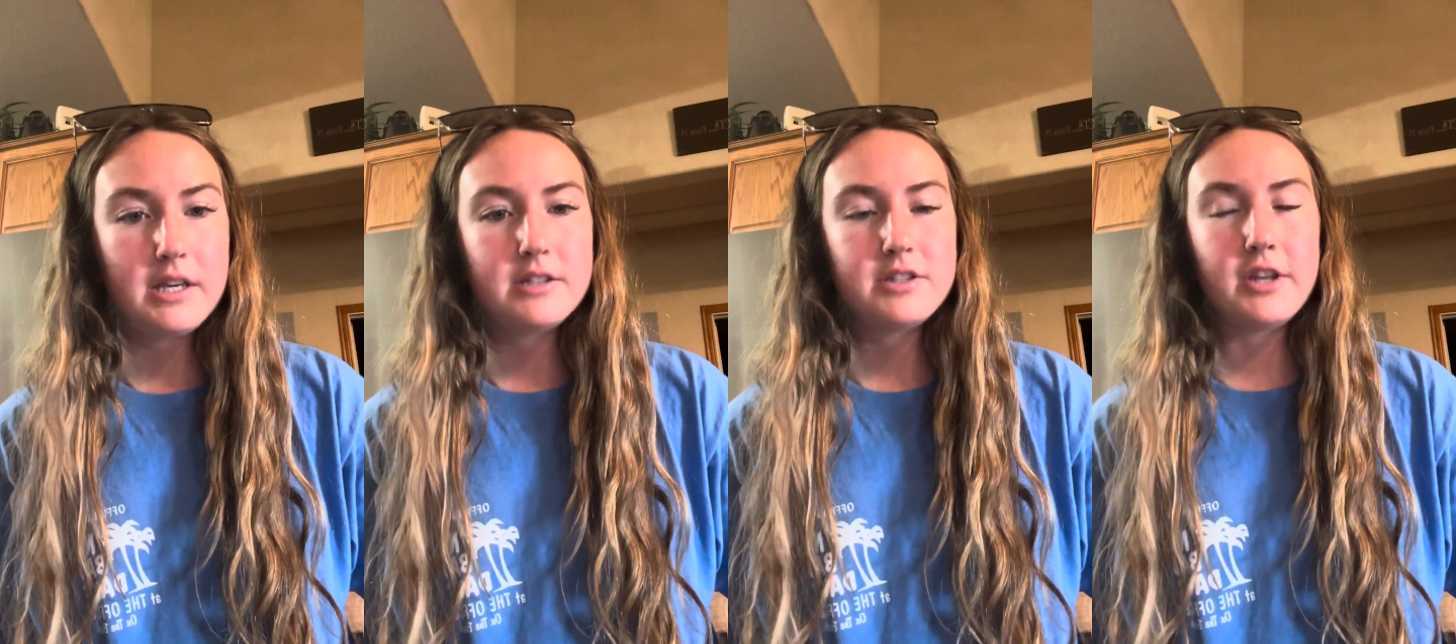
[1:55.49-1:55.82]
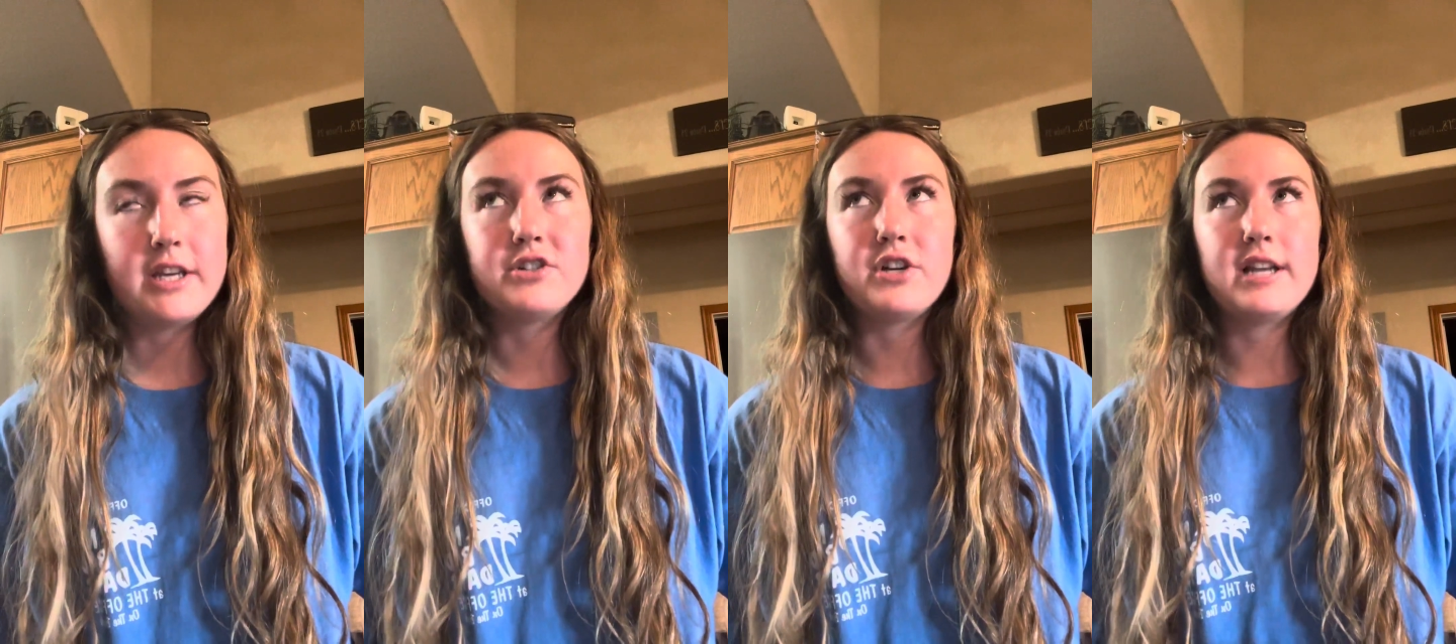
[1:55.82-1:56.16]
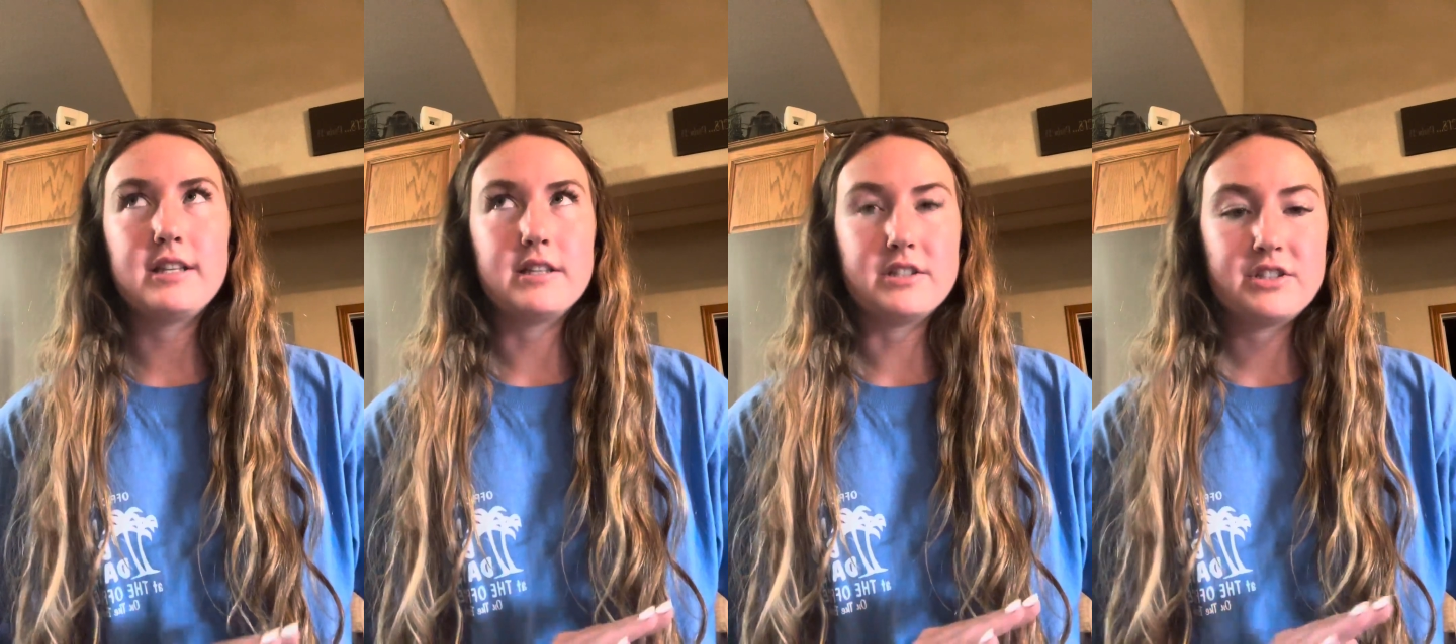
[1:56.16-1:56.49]
so they
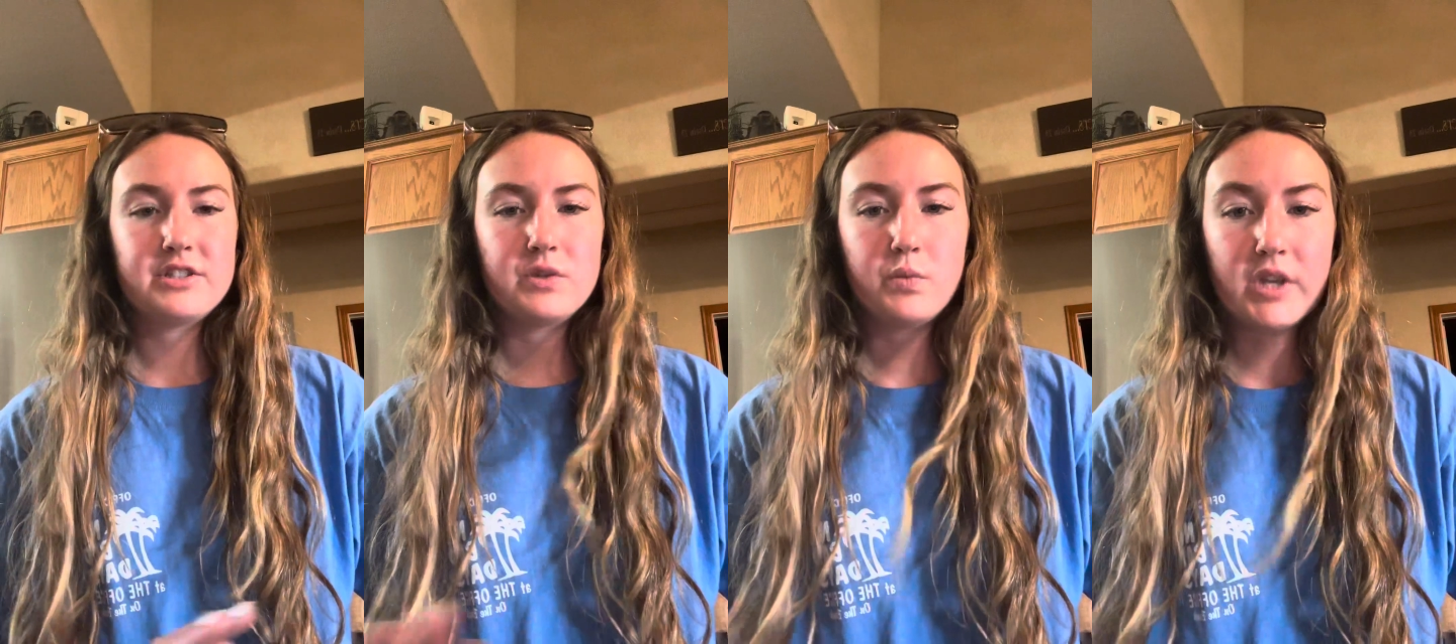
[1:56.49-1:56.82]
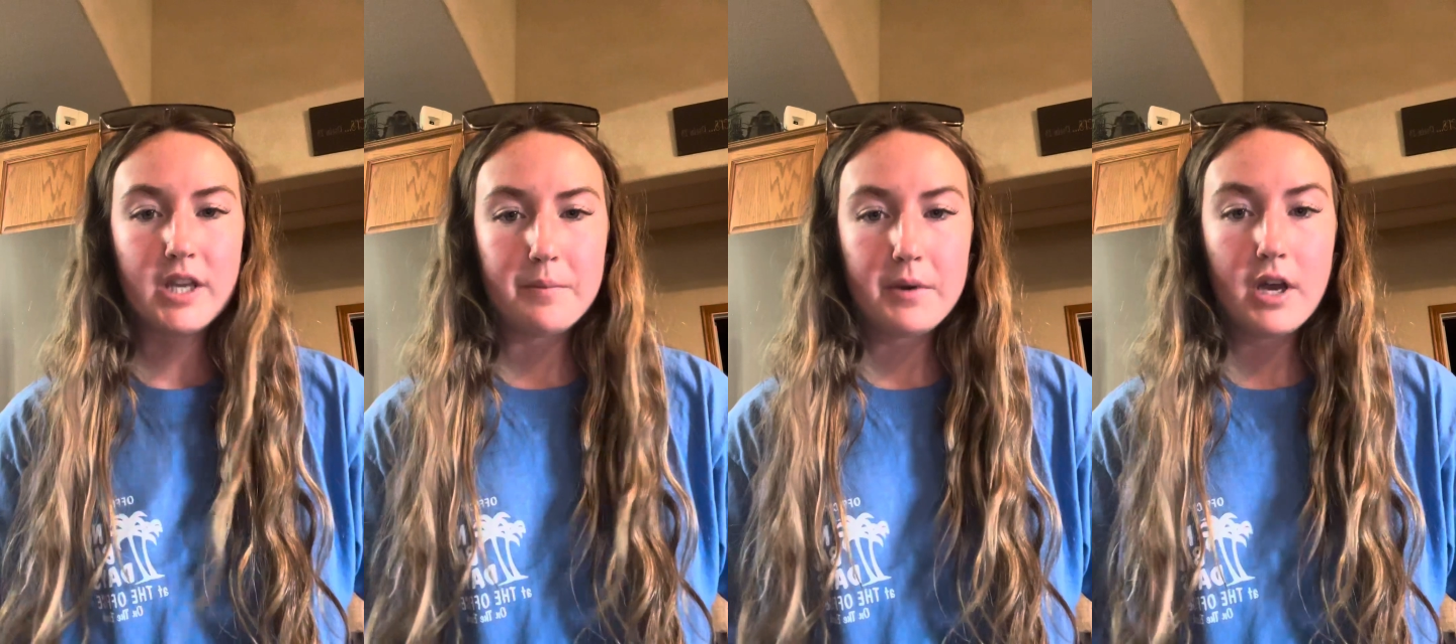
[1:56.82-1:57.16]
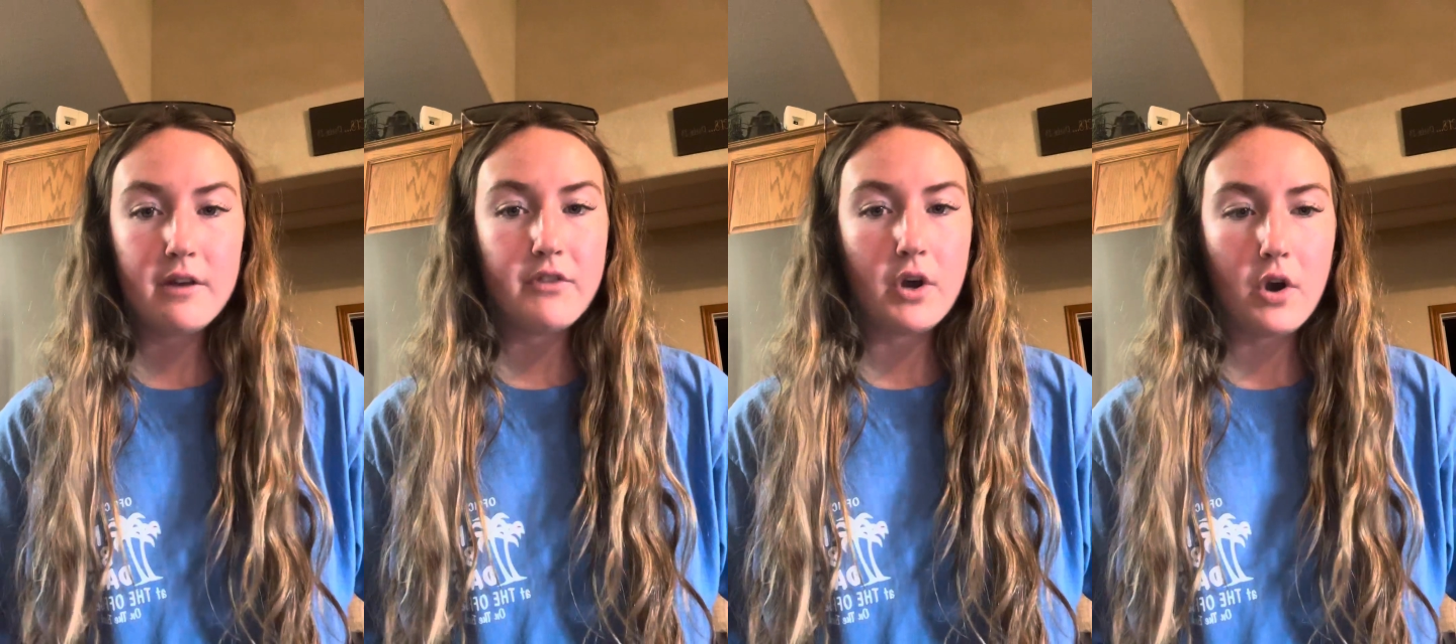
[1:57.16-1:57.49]
directed a sweep
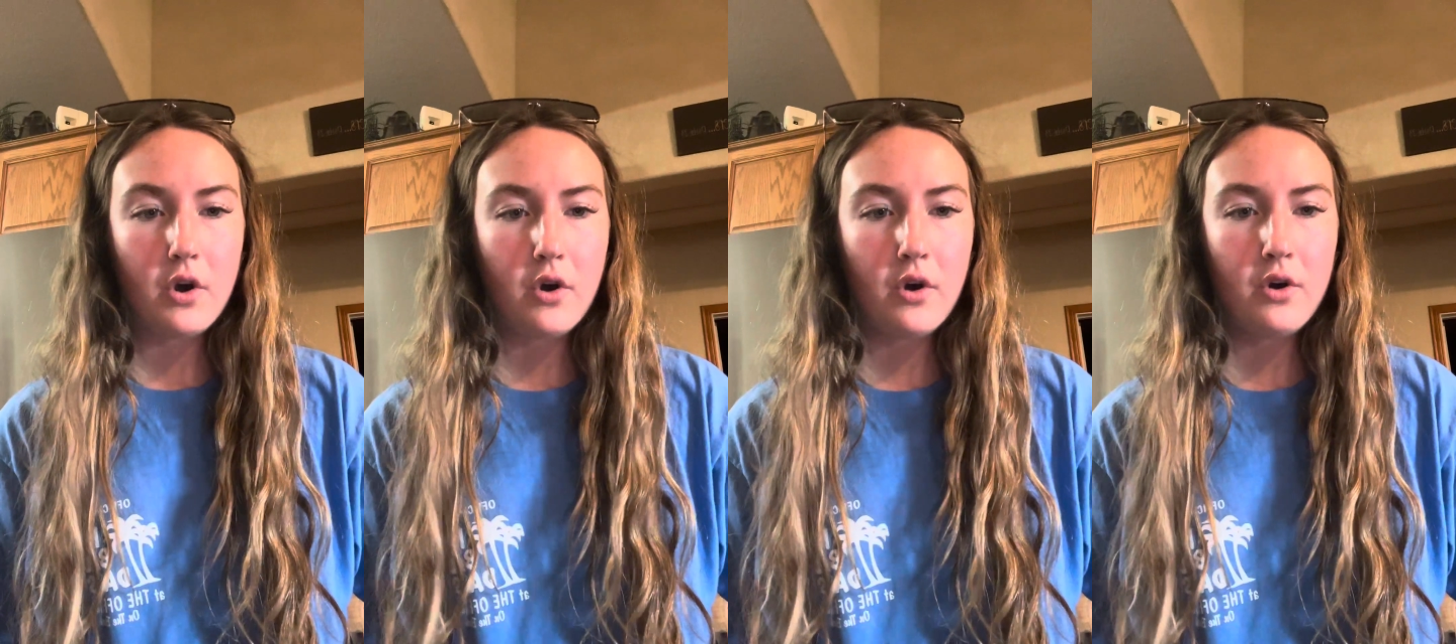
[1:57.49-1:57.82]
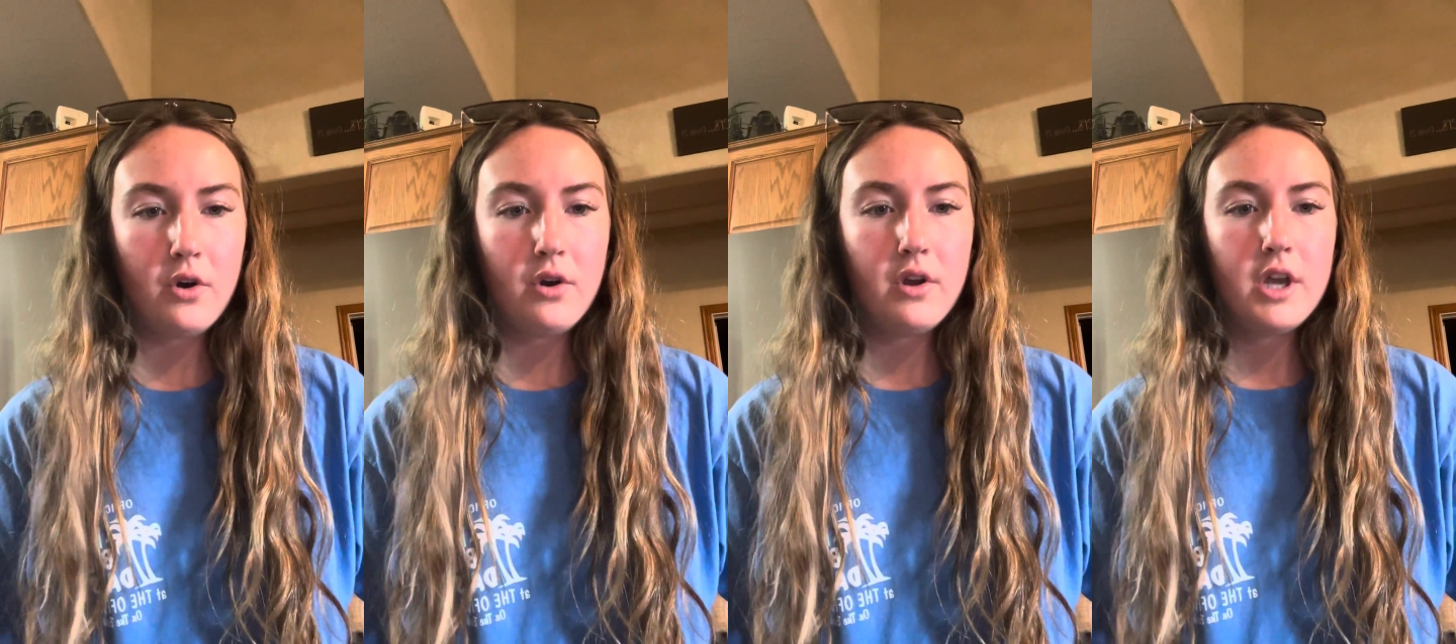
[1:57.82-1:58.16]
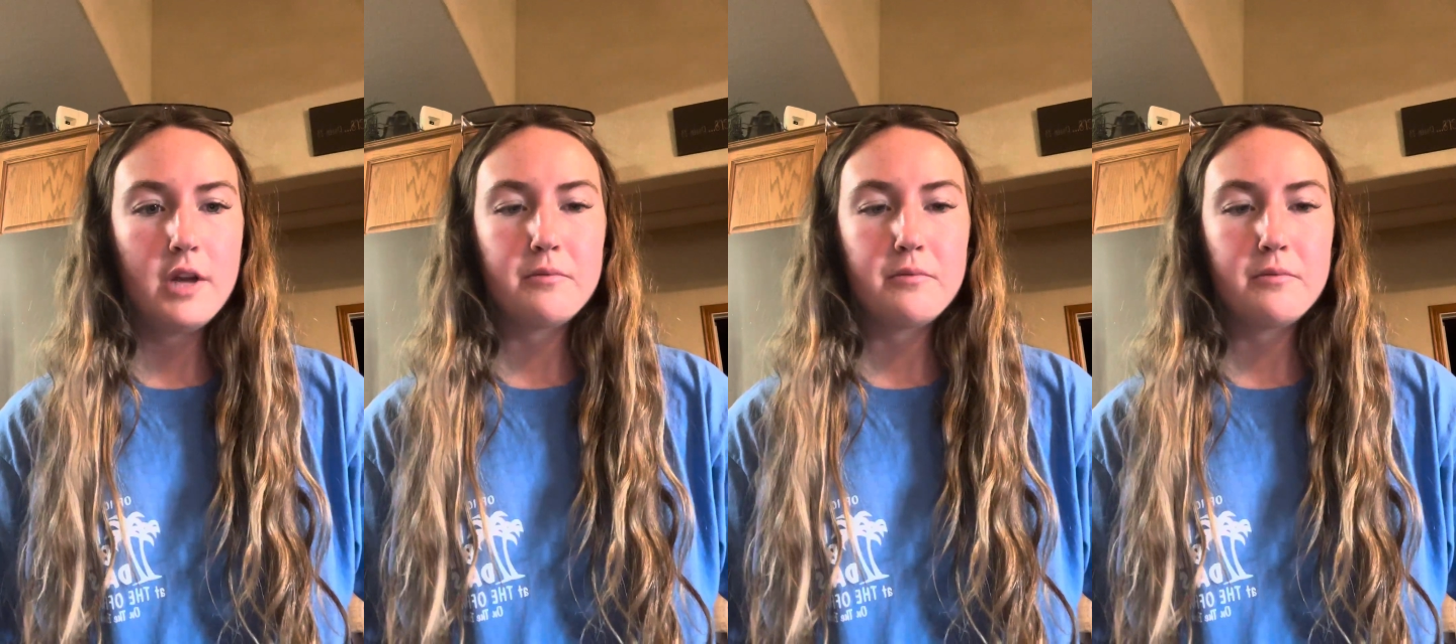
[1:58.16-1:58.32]
of the whole